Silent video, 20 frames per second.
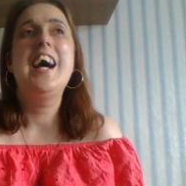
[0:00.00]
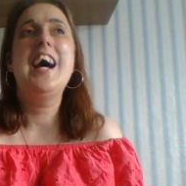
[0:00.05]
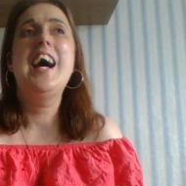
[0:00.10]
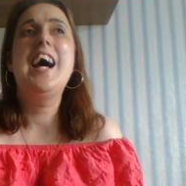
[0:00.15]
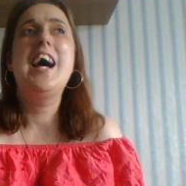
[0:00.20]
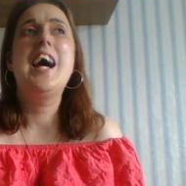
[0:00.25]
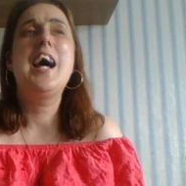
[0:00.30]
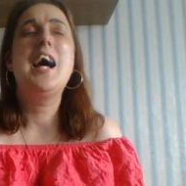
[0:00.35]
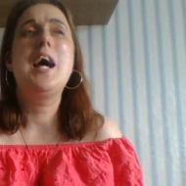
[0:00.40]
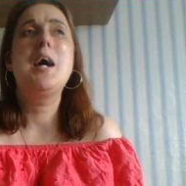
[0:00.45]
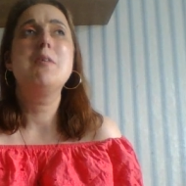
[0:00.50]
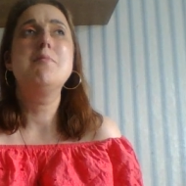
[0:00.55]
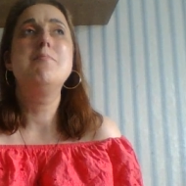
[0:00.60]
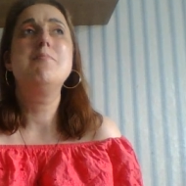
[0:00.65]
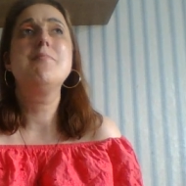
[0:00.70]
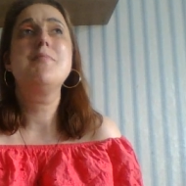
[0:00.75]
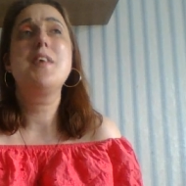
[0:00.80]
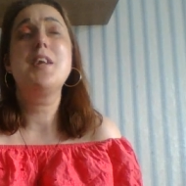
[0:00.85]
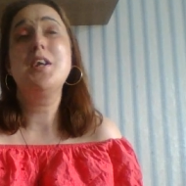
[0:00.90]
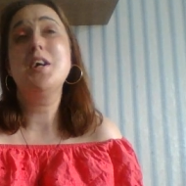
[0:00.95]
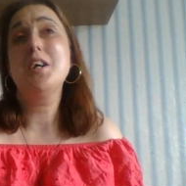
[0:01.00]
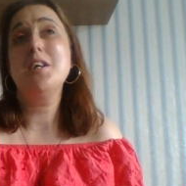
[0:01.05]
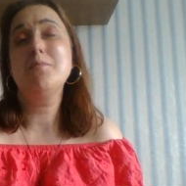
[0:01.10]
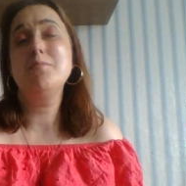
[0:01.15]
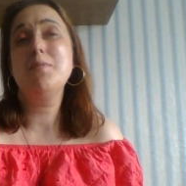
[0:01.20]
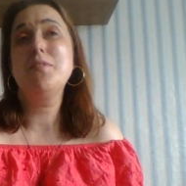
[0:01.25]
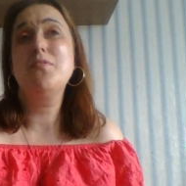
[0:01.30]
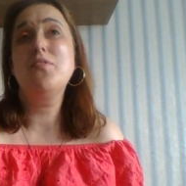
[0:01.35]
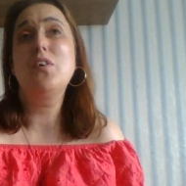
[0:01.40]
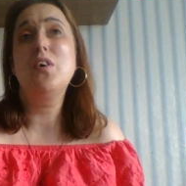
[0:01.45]
Um, the night
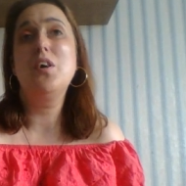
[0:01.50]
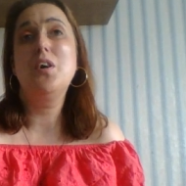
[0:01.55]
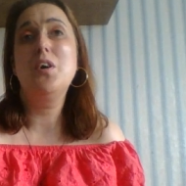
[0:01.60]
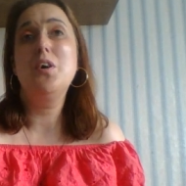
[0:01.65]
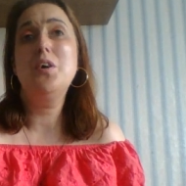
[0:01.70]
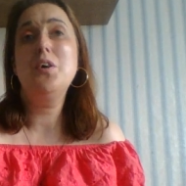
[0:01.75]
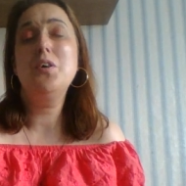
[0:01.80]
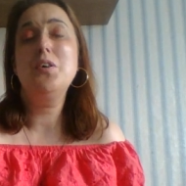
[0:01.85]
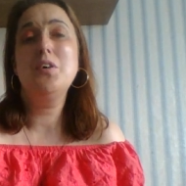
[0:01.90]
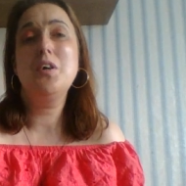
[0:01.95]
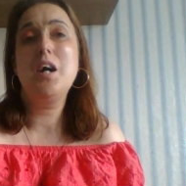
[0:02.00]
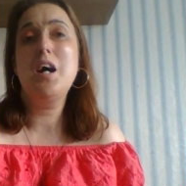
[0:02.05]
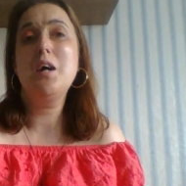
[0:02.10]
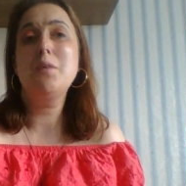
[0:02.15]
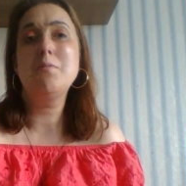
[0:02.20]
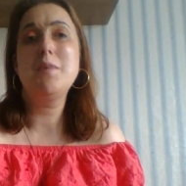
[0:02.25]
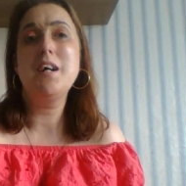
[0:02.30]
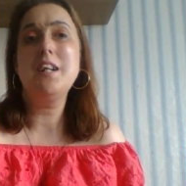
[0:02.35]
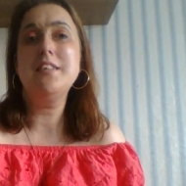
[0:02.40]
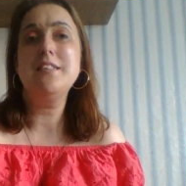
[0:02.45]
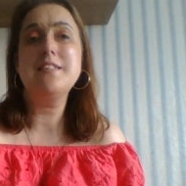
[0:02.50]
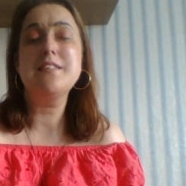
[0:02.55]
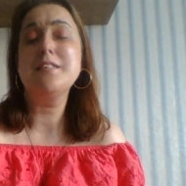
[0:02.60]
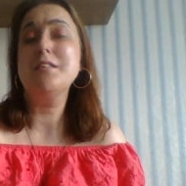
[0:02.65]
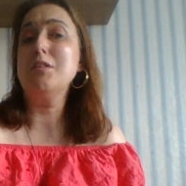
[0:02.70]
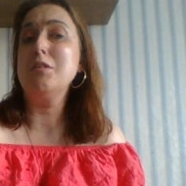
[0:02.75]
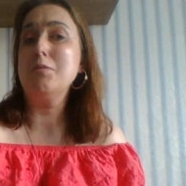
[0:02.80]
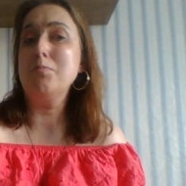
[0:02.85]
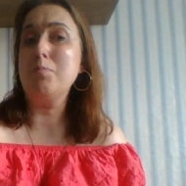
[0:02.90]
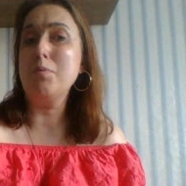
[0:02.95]
before I went
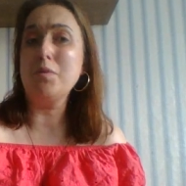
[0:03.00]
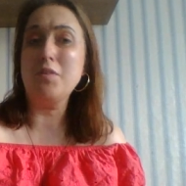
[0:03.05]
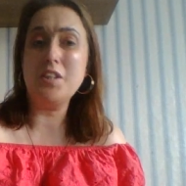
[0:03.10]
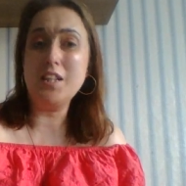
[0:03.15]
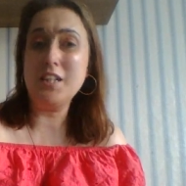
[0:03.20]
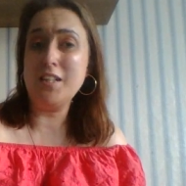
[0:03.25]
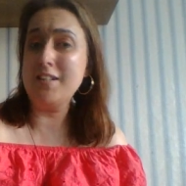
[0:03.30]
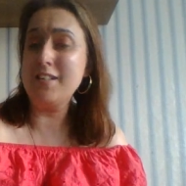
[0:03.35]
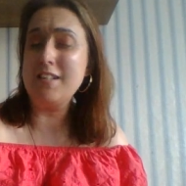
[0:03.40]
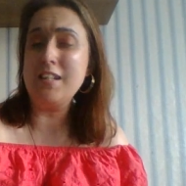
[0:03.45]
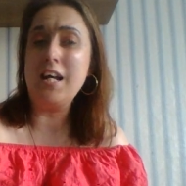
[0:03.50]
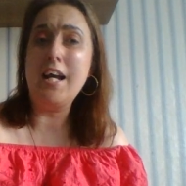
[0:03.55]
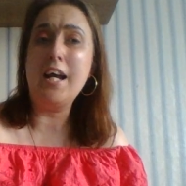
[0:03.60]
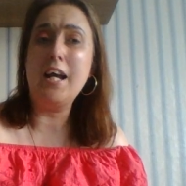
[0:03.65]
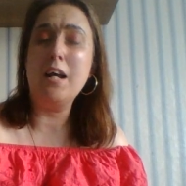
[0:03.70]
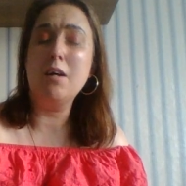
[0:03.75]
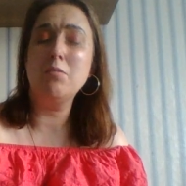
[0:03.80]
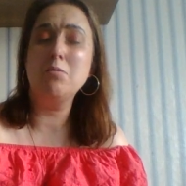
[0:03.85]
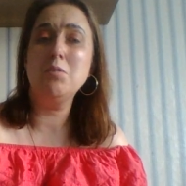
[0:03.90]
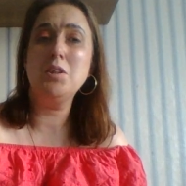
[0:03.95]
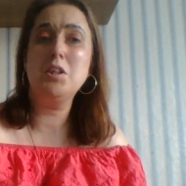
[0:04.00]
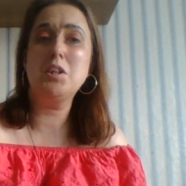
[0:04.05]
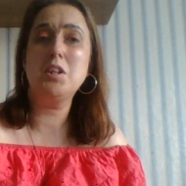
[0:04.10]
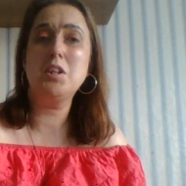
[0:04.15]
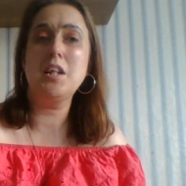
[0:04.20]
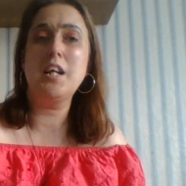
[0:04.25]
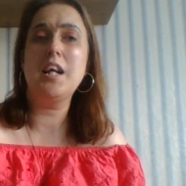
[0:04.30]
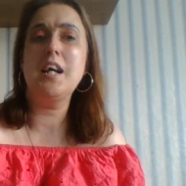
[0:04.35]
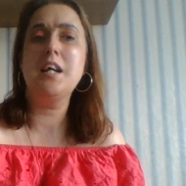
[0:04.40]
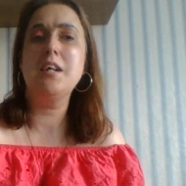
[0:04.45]
to Buddy's Lounge,
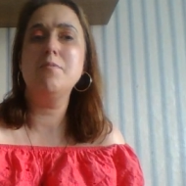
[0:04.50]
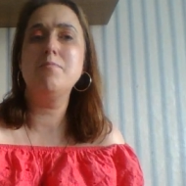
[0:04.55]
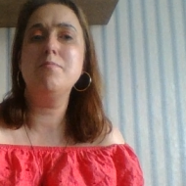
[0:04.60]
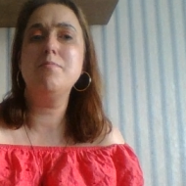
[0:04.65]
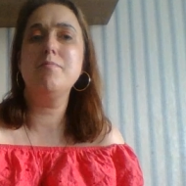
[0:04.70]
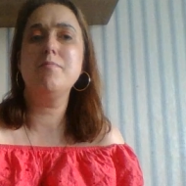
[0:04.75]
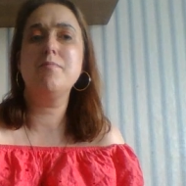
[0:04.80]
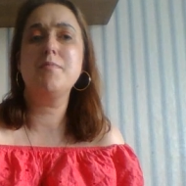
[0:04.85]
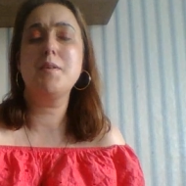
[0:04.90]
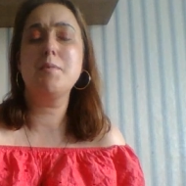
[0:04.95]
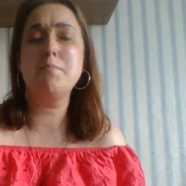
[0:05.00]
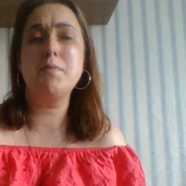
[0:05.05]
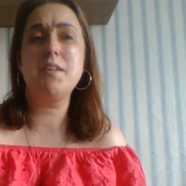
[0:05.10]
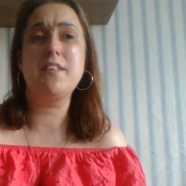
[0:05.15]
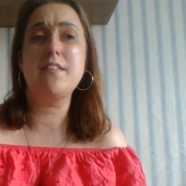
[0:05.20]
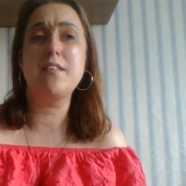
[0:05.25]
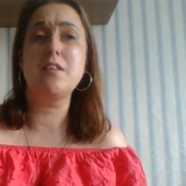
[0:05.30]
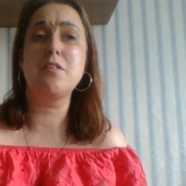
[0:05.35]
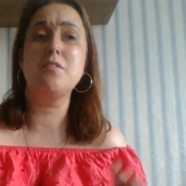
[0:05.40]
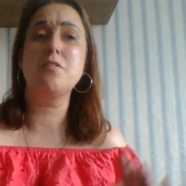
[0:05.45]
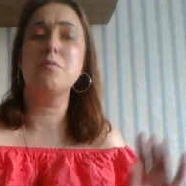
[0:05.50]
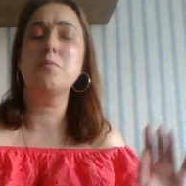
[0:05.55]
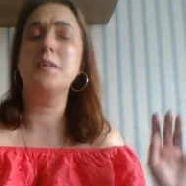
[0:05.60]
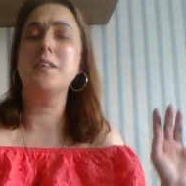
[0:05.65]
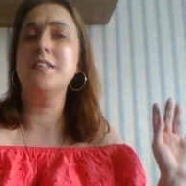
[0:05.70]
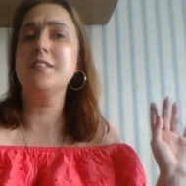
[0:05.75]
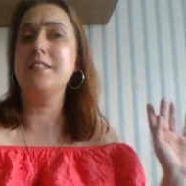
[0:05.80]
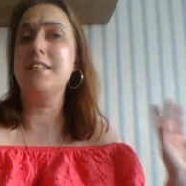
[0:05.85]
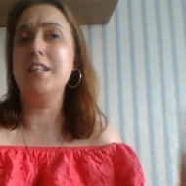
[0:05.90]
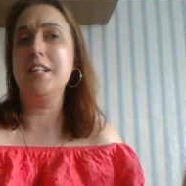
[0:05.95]
um, the Bit and
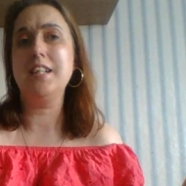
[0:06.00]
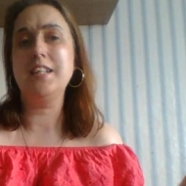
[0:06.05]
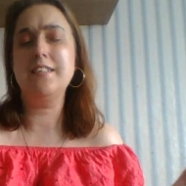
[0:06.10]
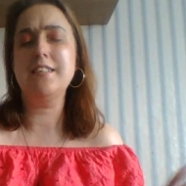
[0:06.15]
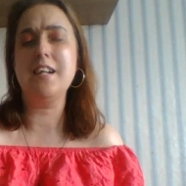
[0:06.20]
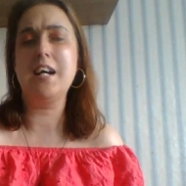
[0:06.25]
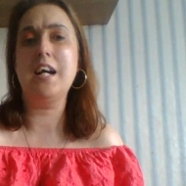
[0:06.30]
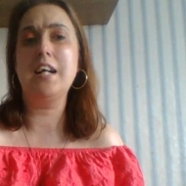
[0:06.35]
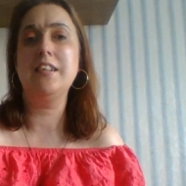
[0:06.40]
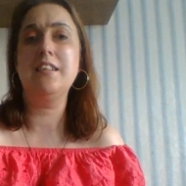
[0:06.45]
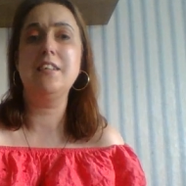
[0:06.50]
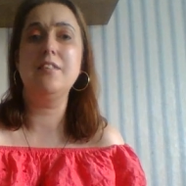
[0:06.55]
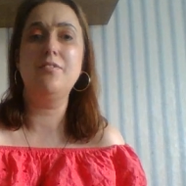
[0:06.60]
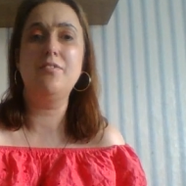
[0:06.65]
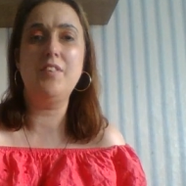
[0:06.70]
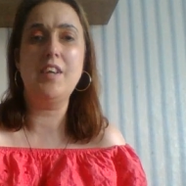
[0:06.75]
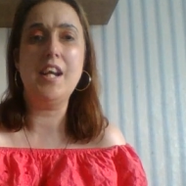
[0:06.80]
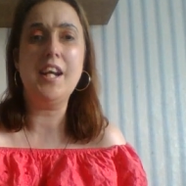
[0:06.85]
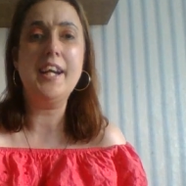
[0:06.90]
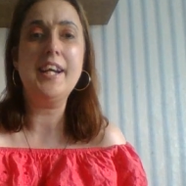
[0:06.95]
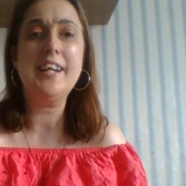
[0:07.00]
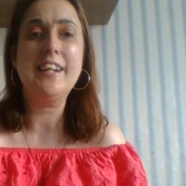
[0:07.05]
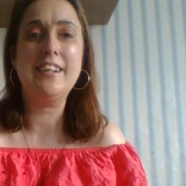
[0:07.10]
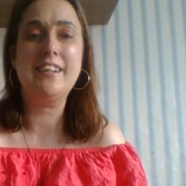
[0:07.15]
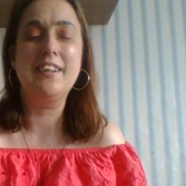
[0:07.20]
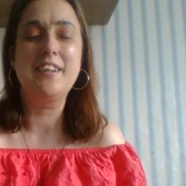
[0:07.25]
Twisted and the Vic,